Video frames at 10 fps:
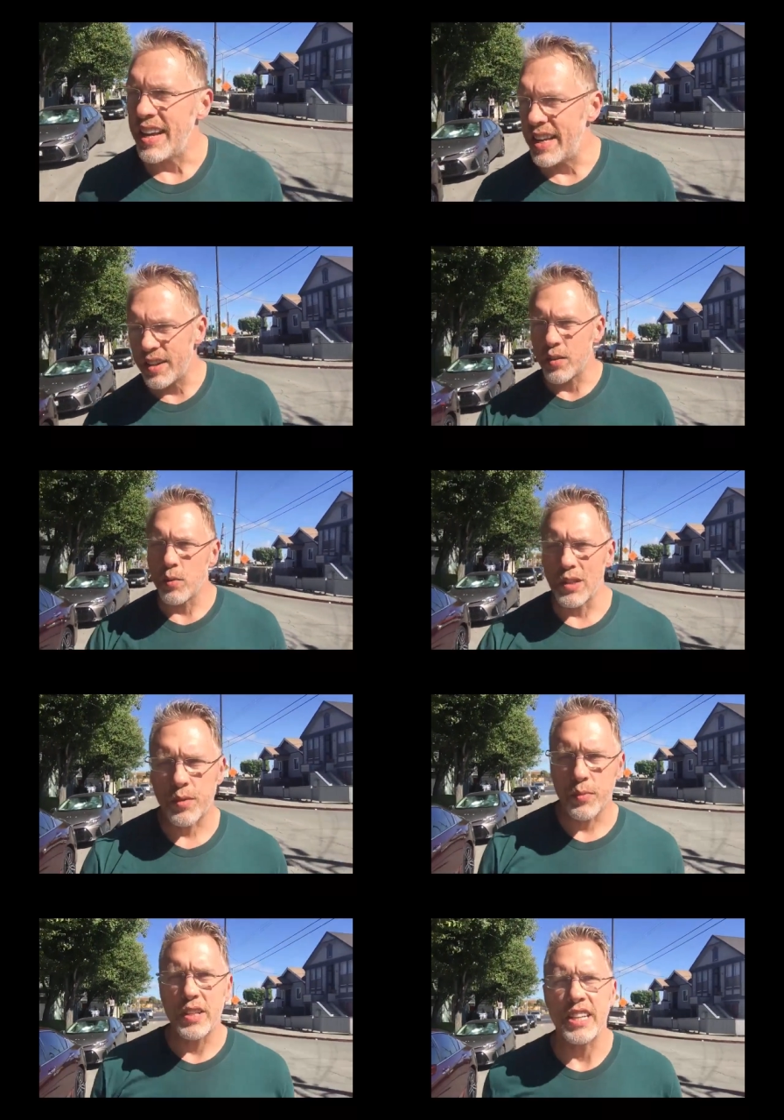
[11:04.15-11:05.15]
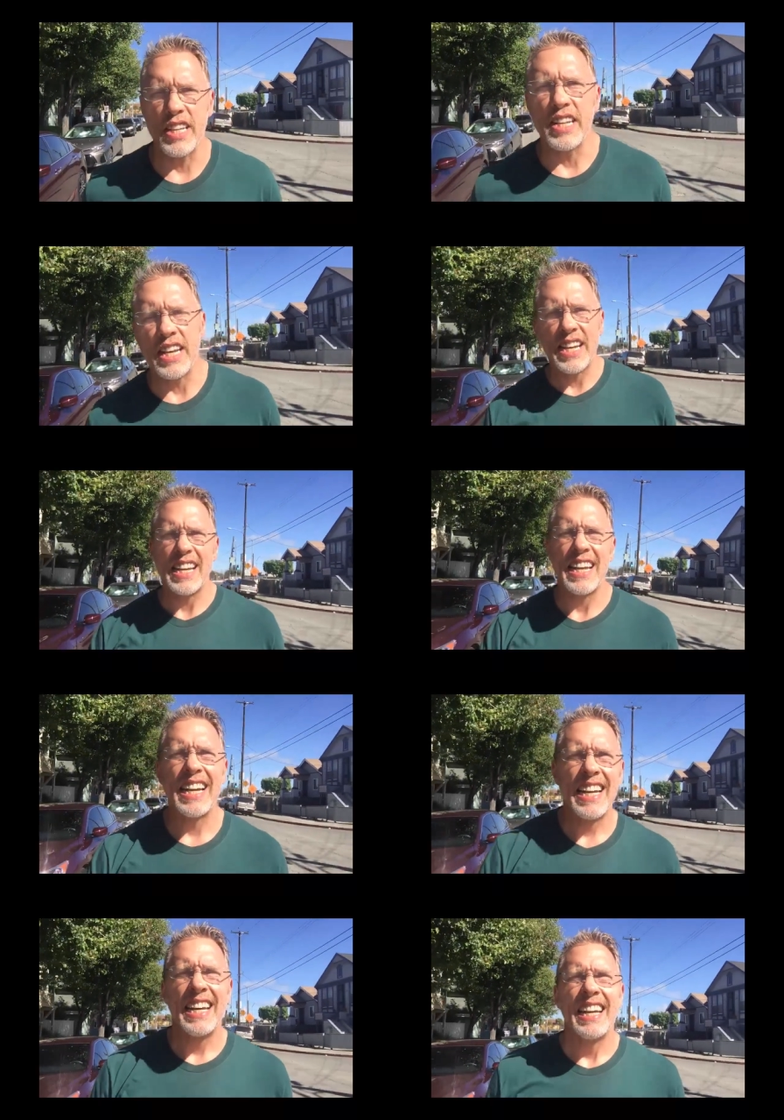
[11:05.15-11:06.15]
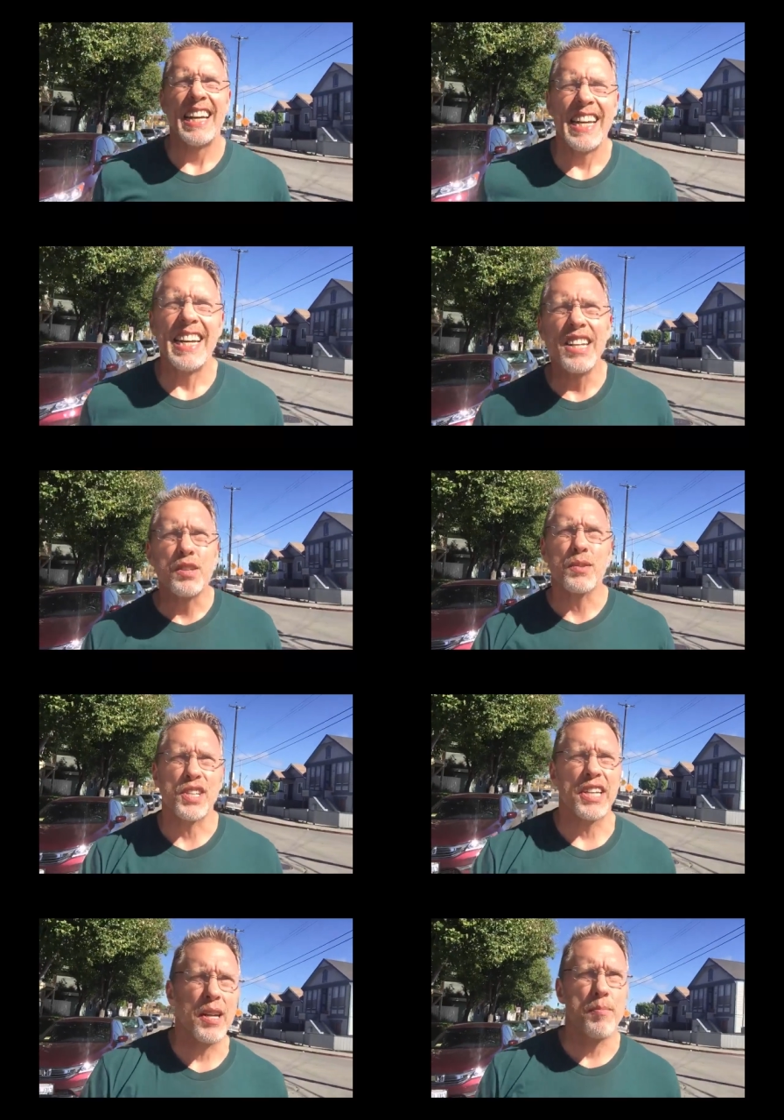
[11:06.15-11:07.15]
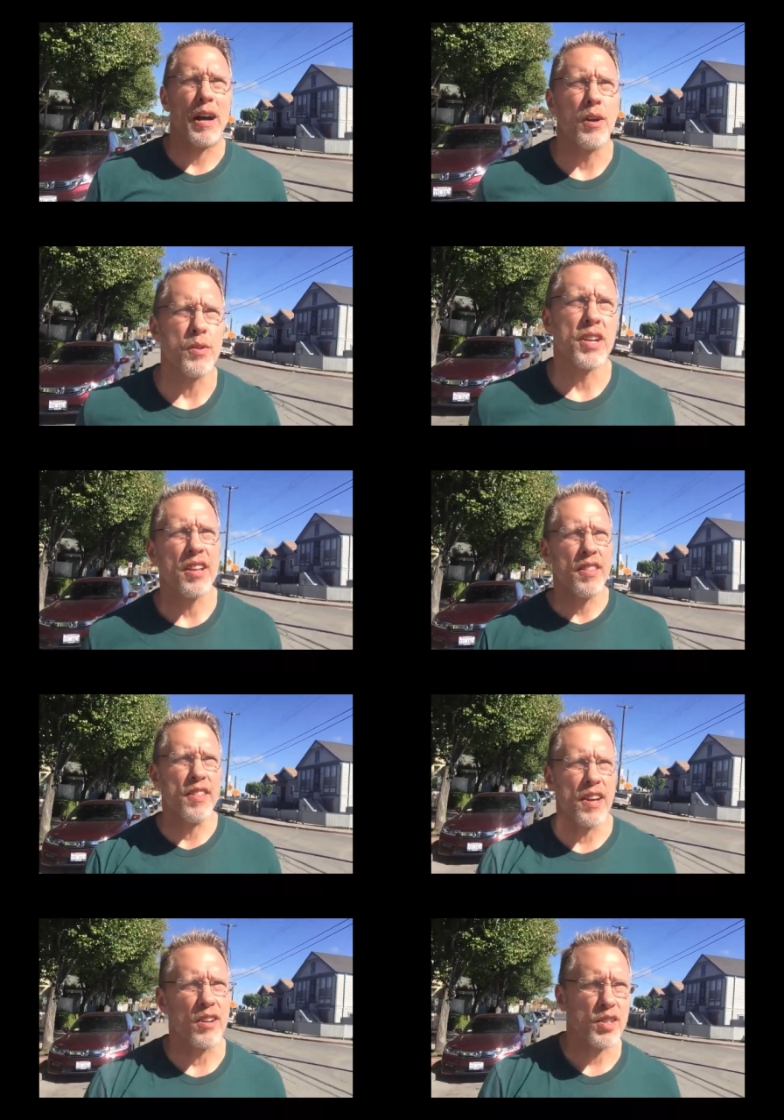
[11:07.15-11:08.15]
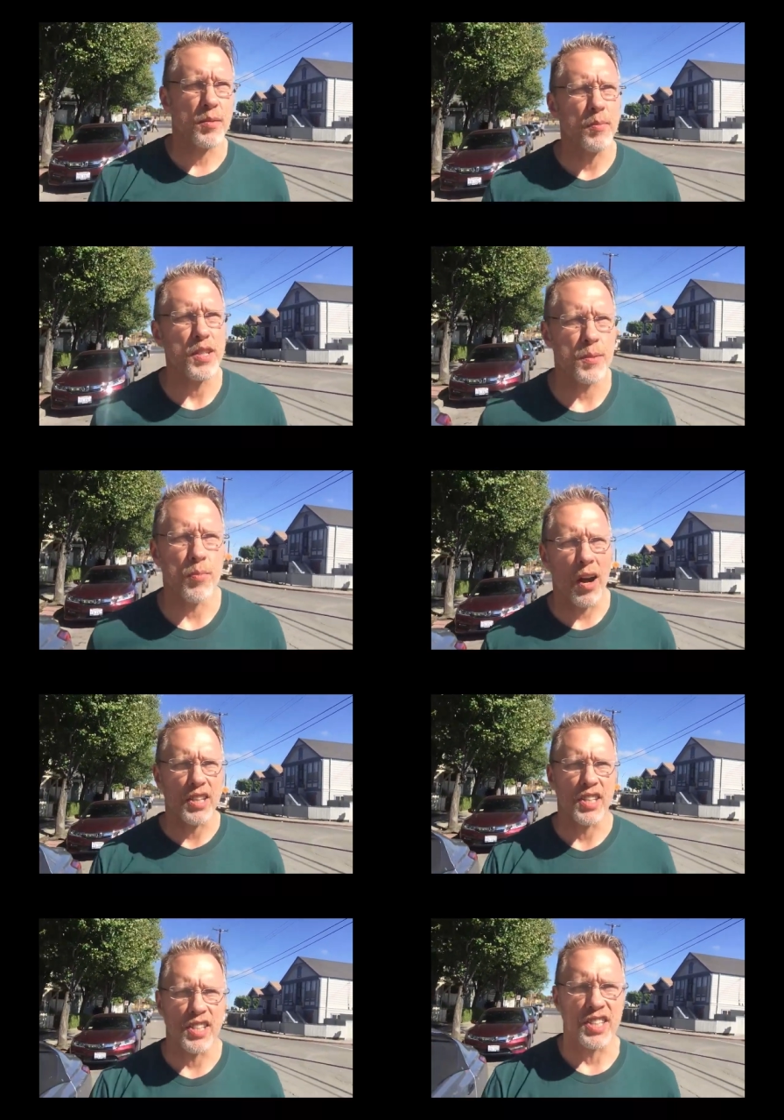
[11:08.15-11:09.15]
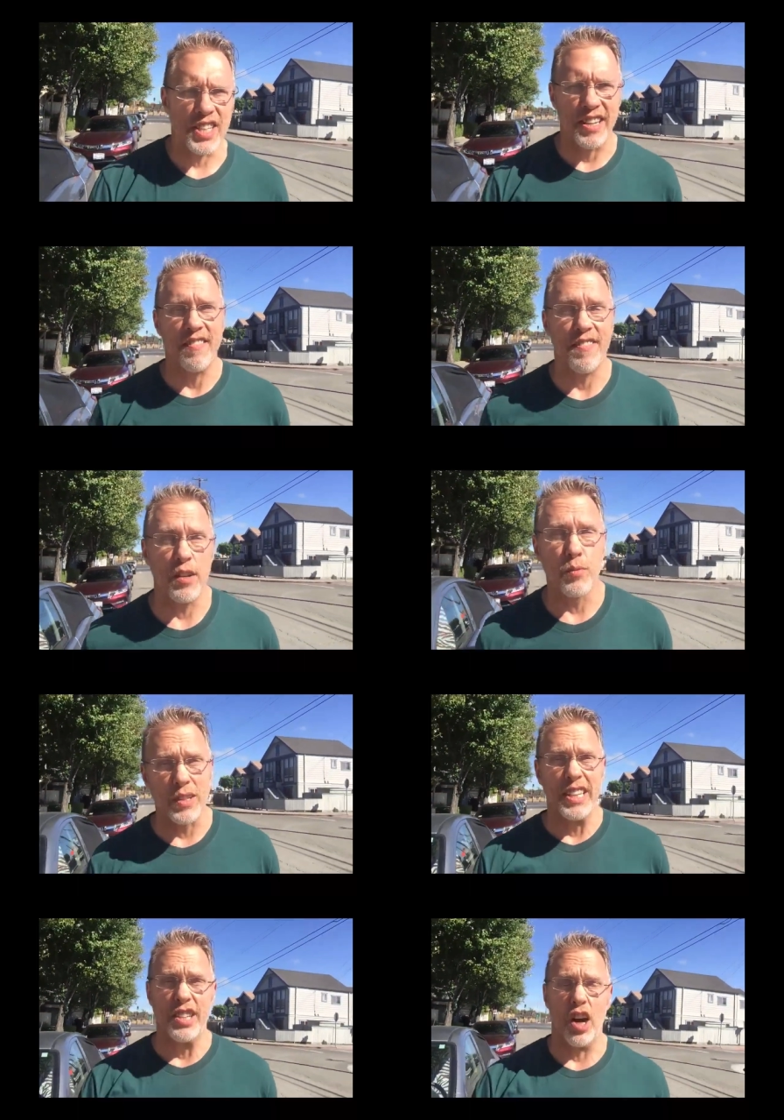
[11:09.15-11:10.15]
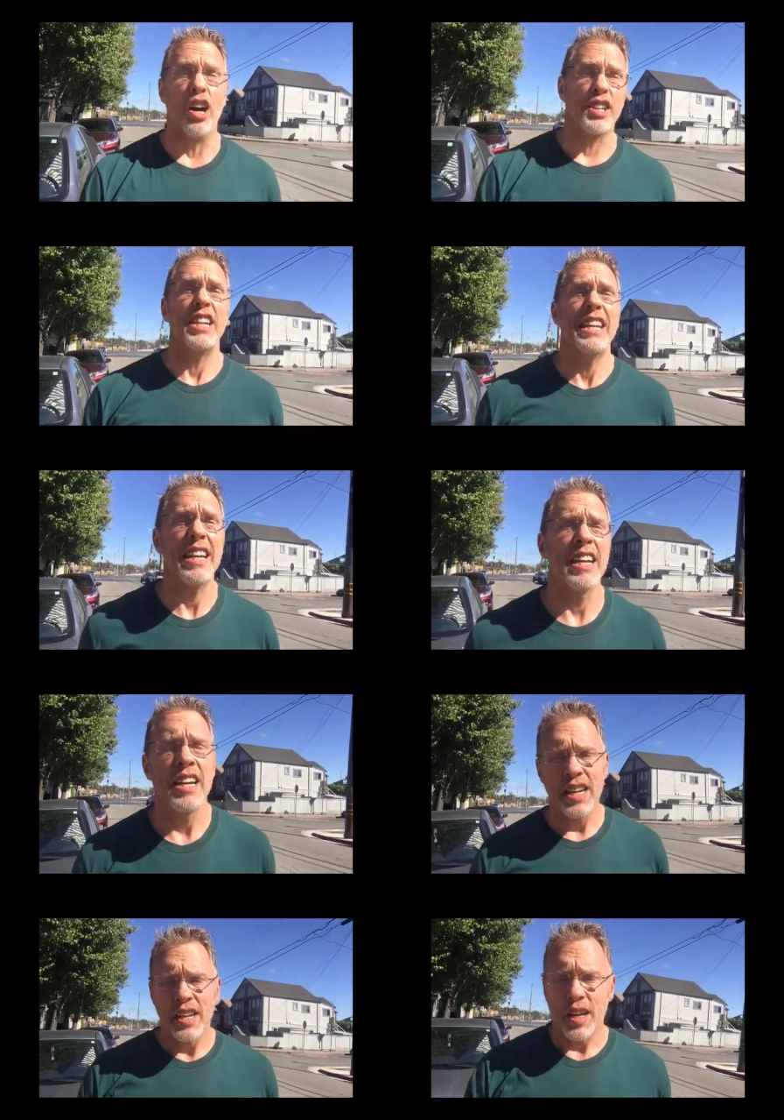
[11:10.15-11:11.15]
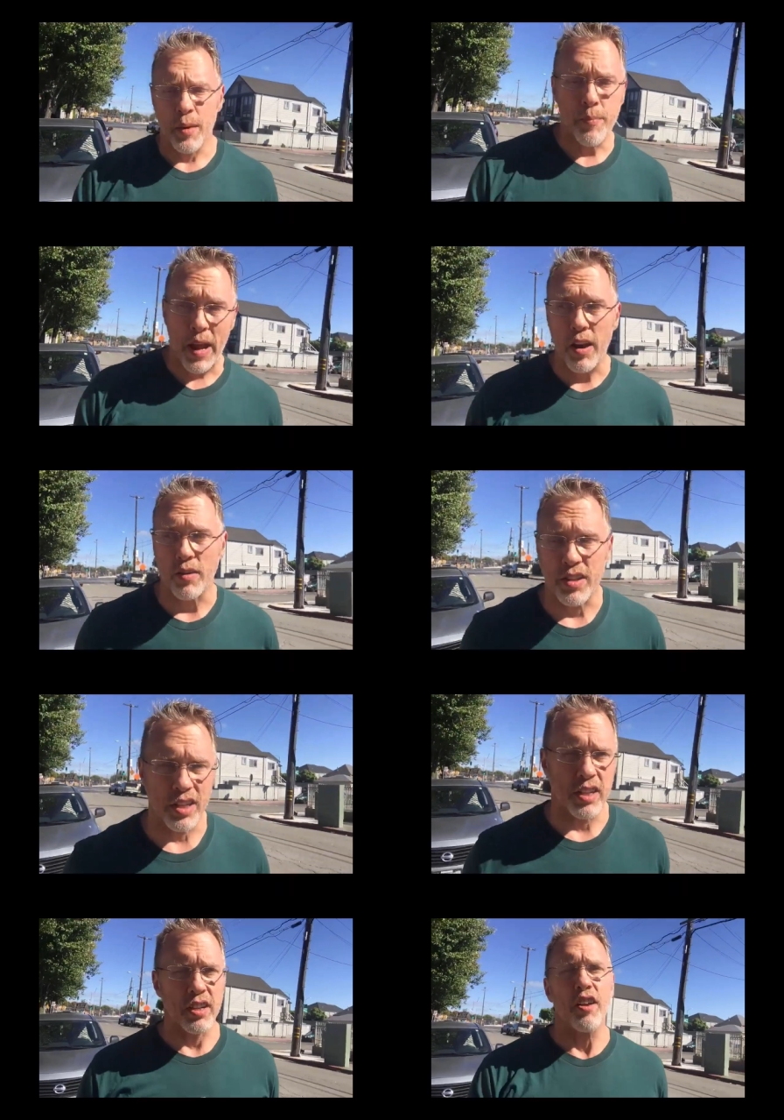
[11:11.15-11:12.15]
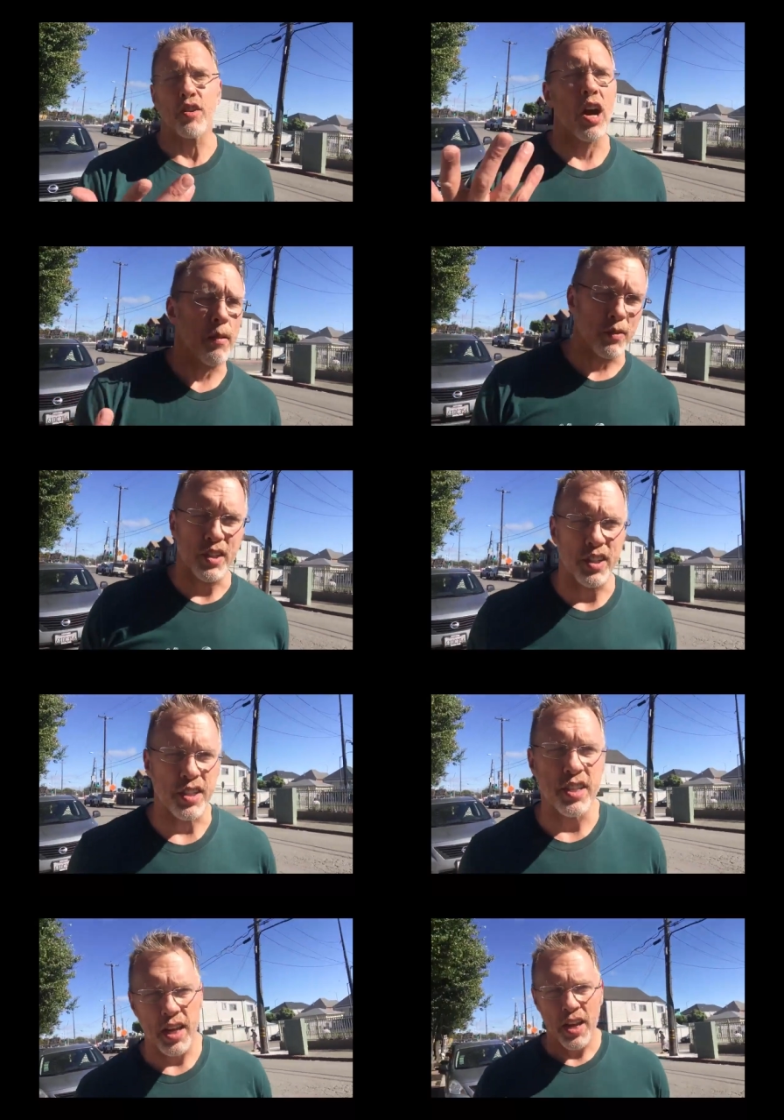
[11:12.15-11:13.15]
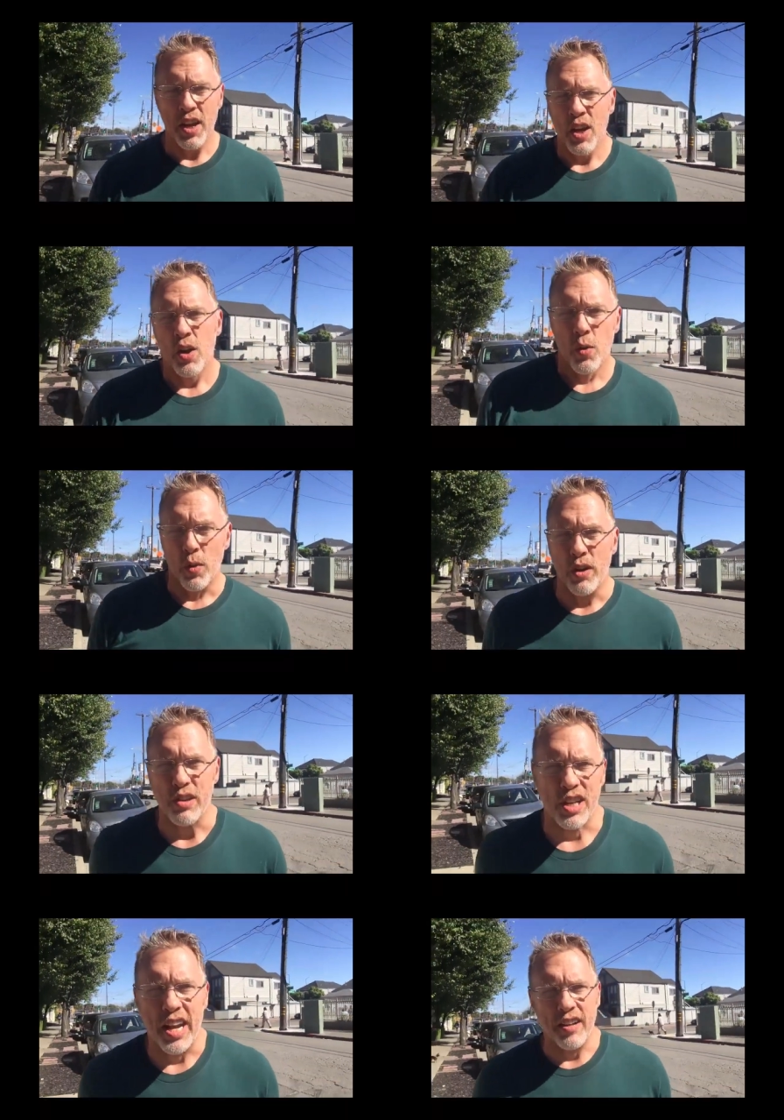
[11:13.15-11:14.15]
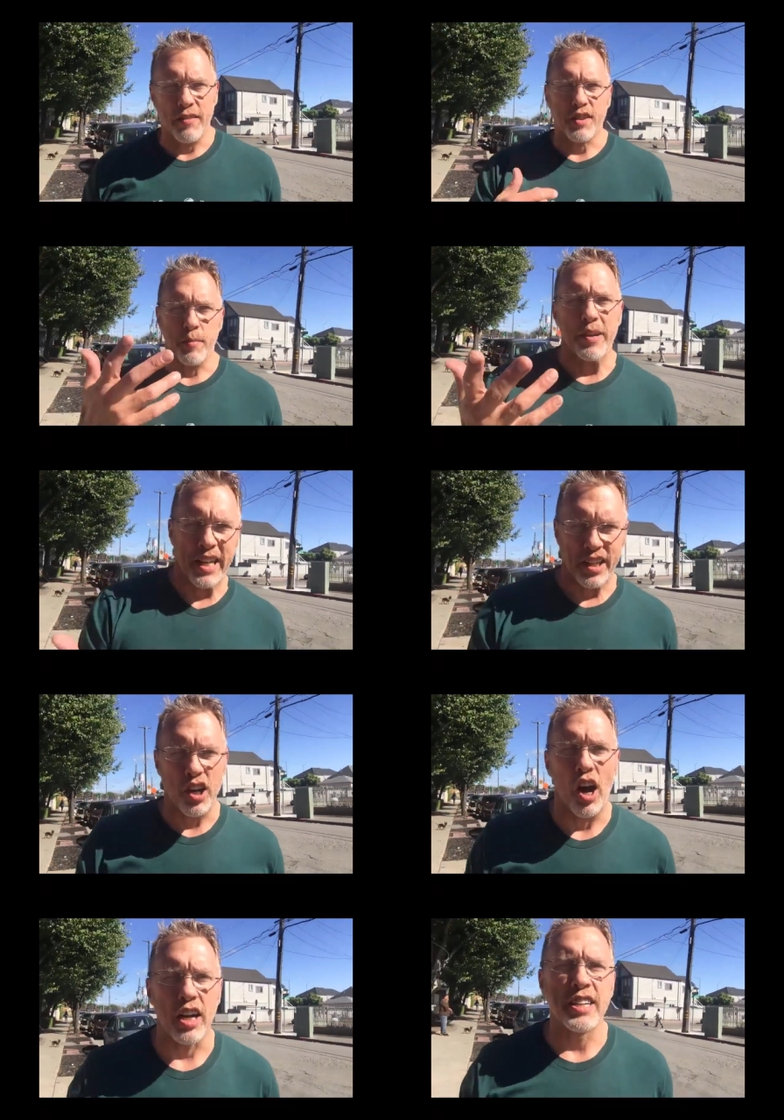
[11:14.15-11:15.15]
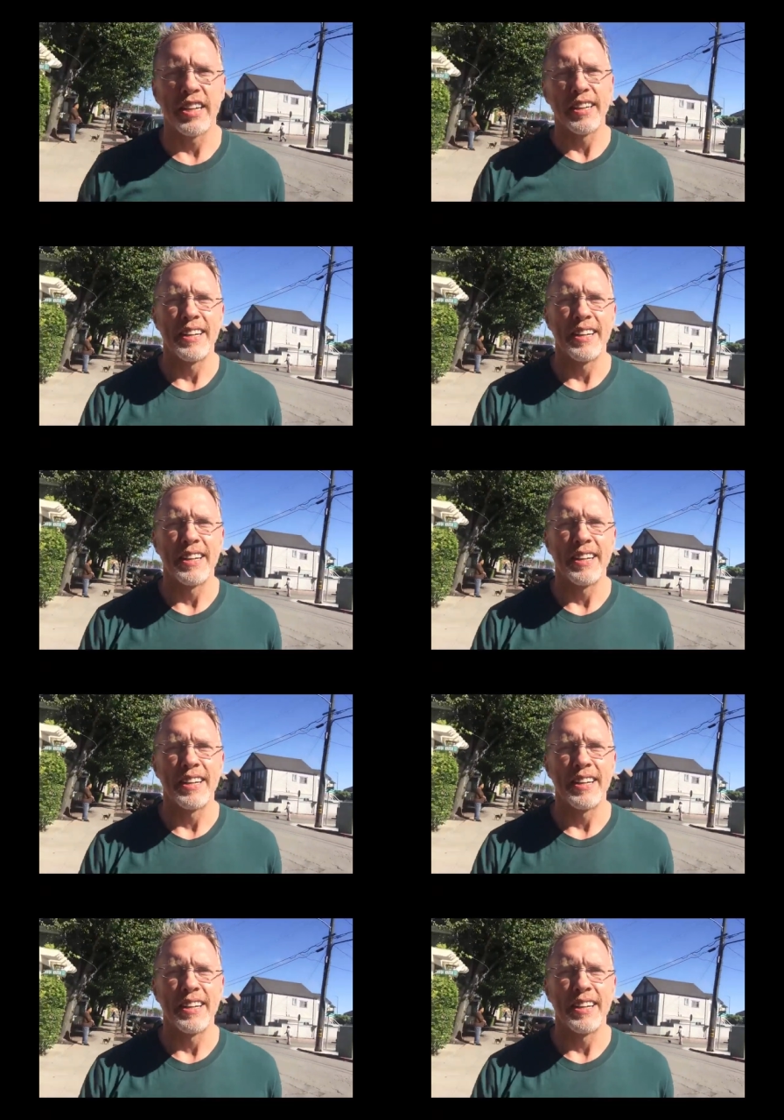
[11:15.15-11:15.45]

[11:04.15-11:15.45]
And what's really interesting about their submission process is it can feel really daunting compared to other conferences where you're just kind of submitting a talk